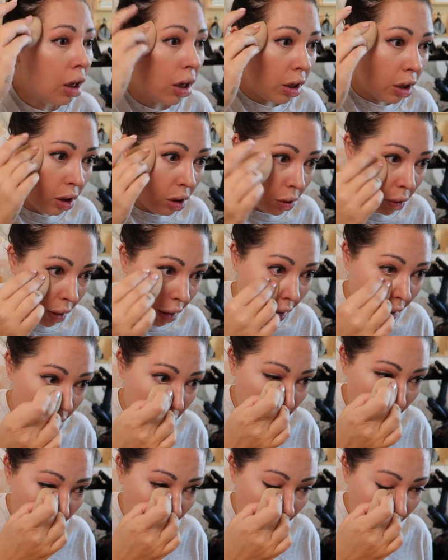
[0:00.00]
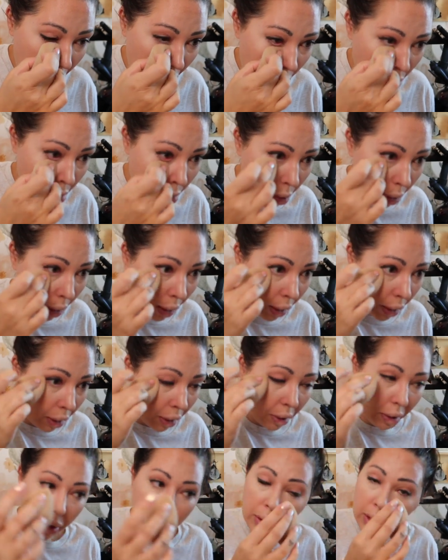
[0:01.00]
new in makeup,
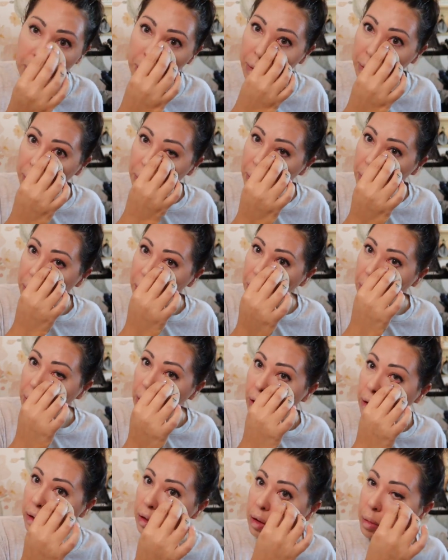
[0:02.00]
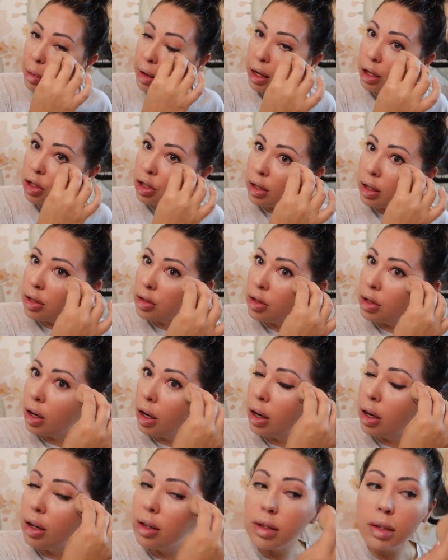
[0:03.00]
but some of, well, the Patrick
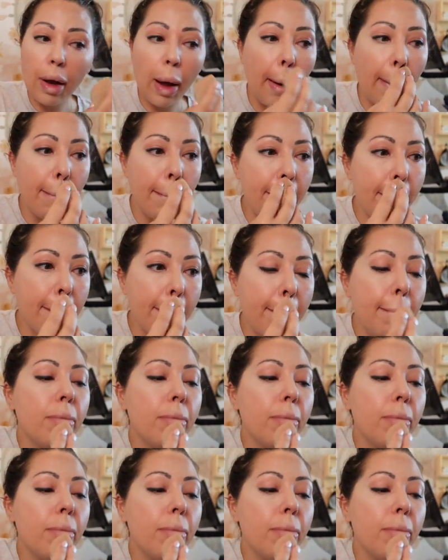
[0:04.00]
Star is not